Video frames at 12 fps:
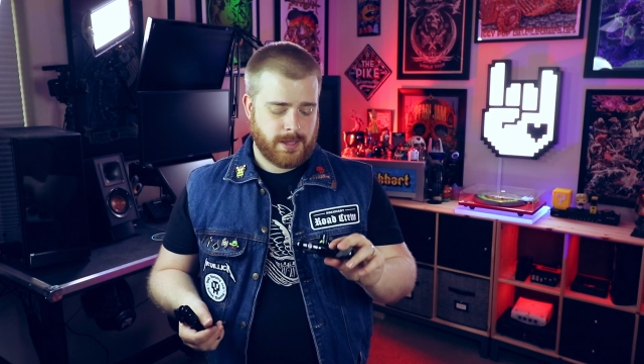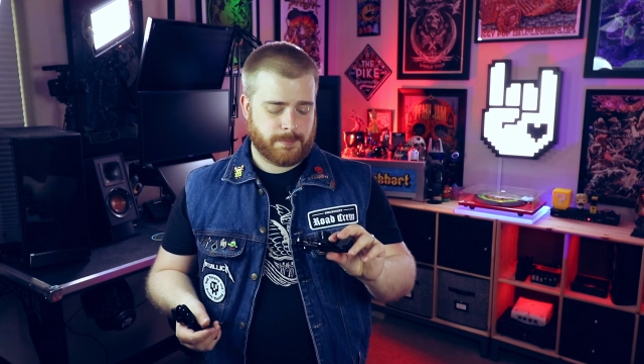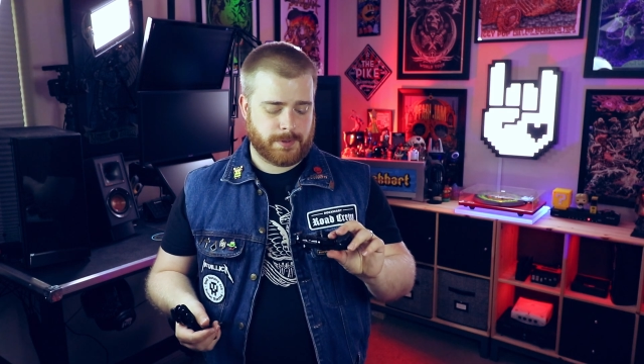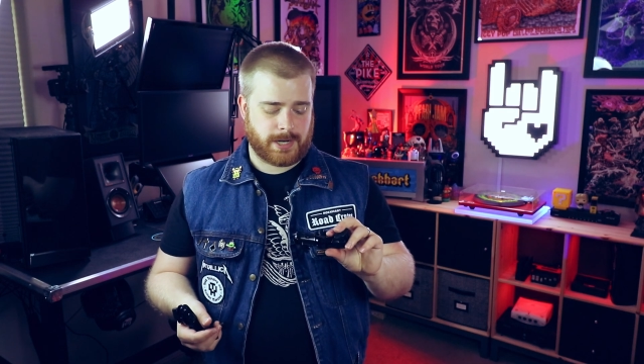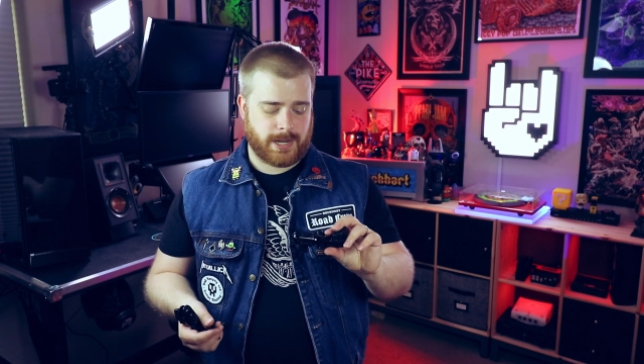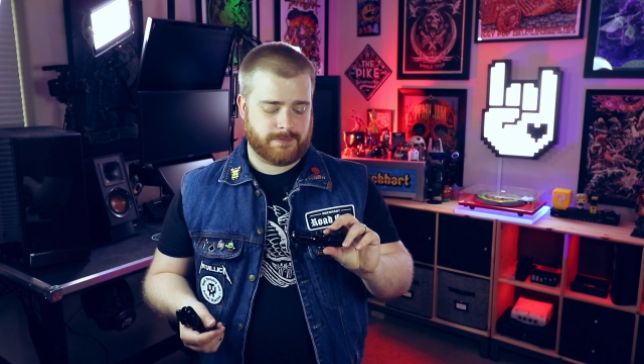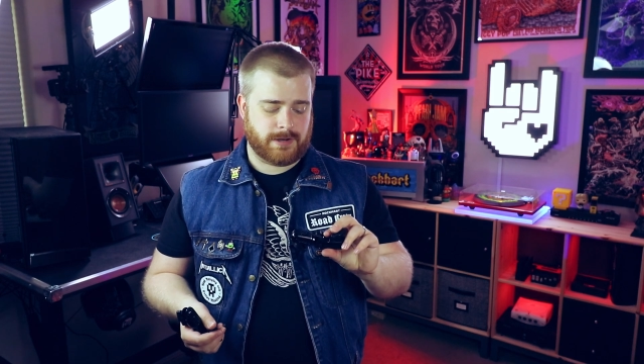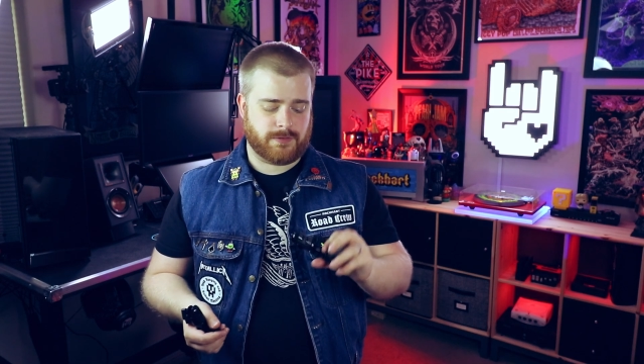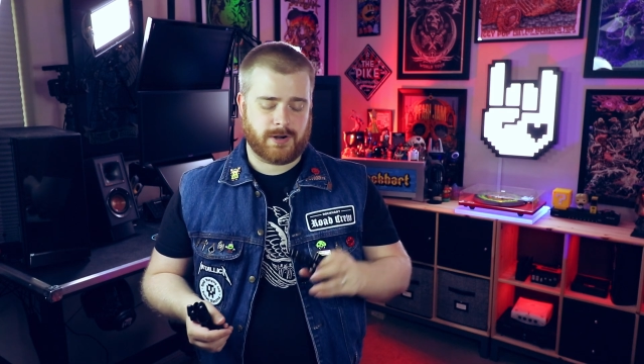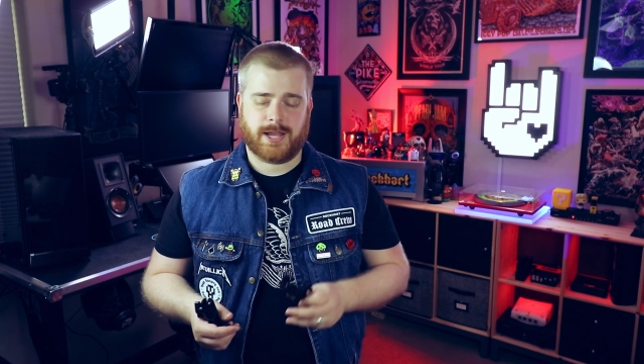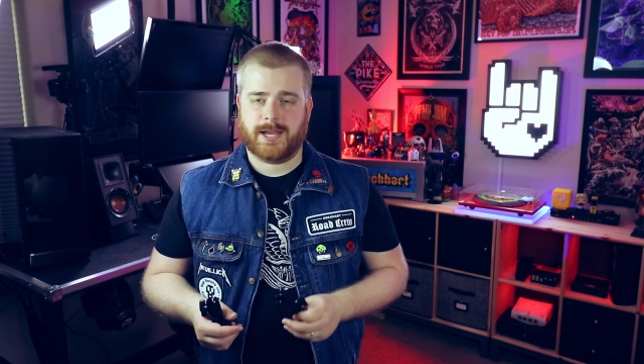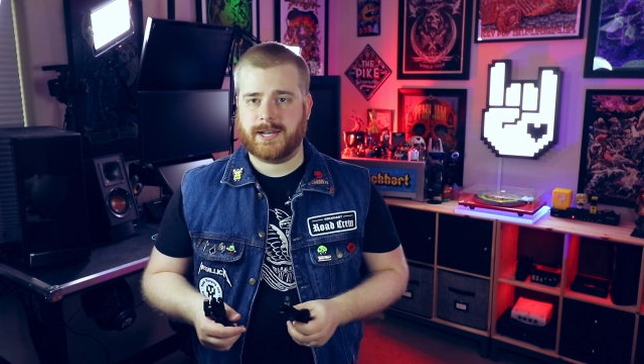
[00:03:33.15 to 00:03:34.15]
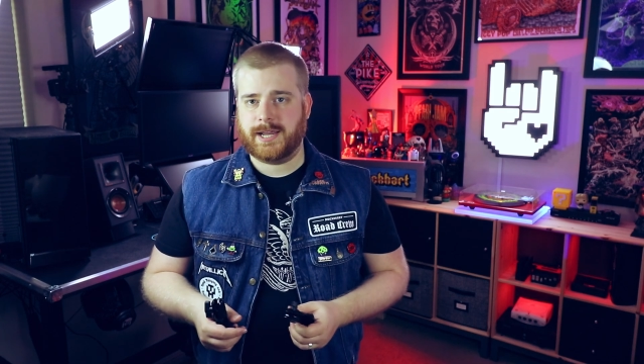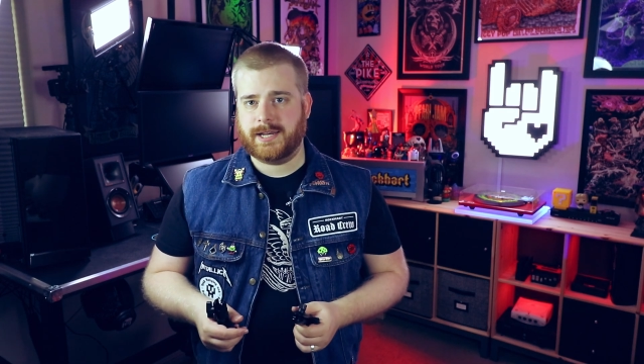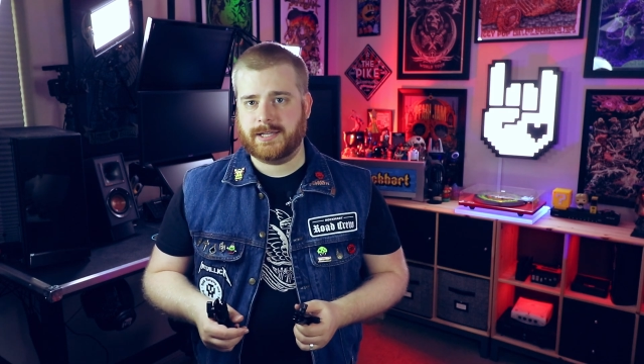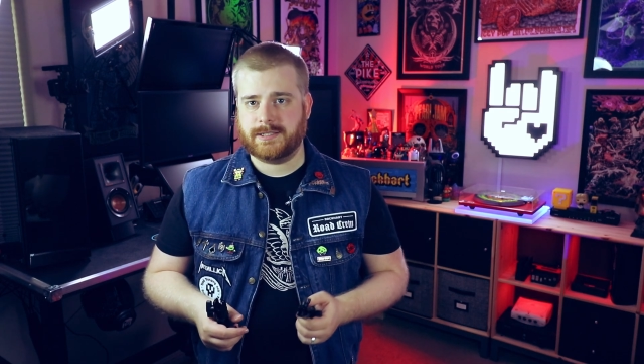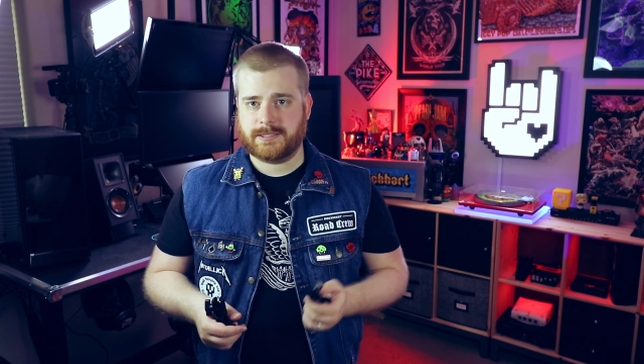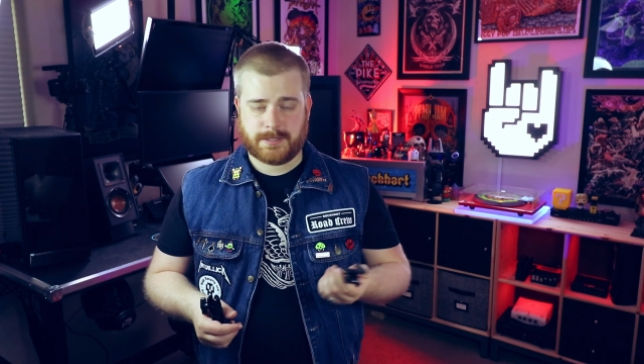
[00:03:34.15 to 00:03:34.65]
but I've never had
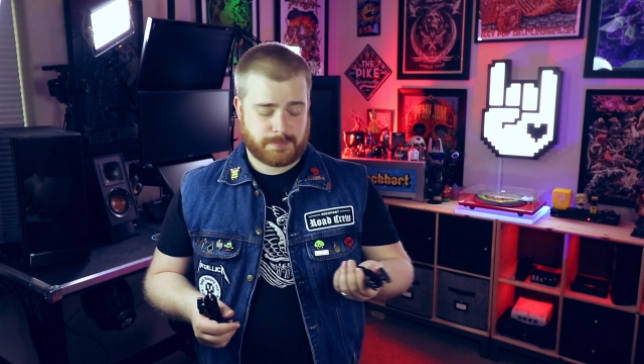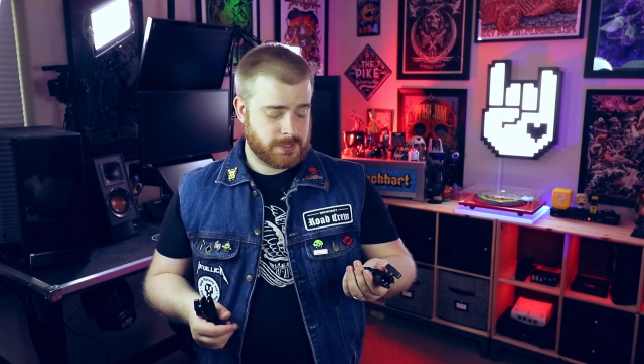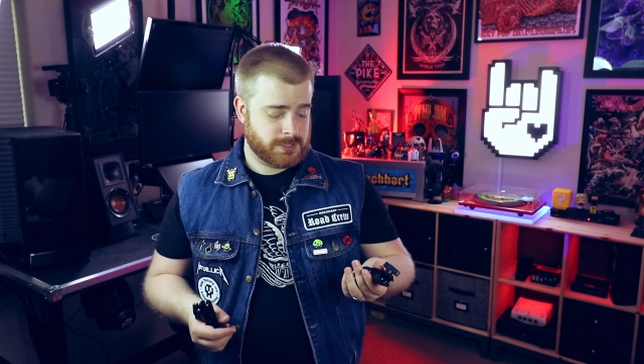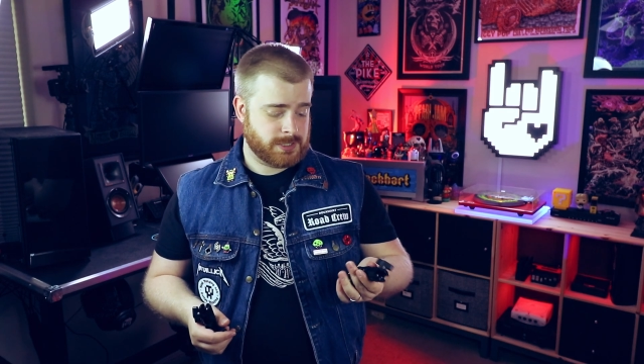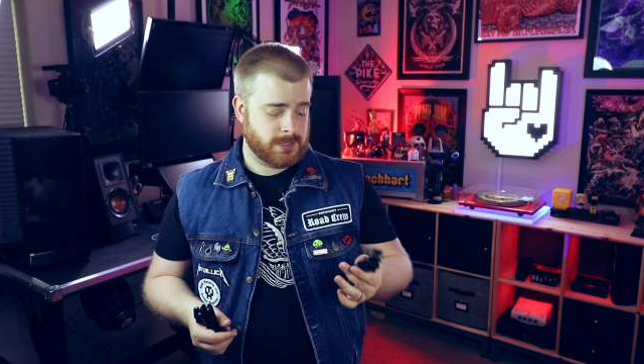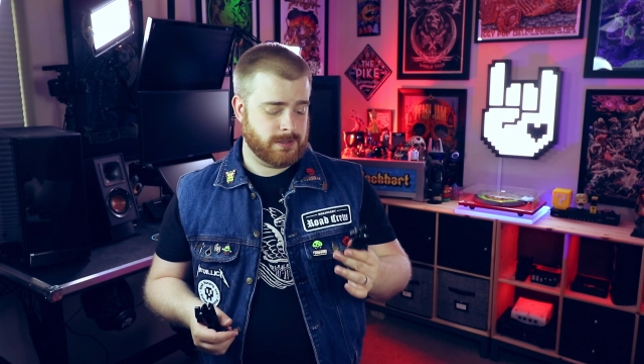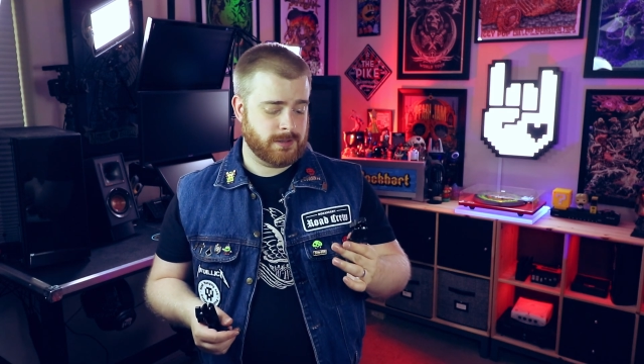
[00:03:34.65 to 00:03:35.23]
any slippage.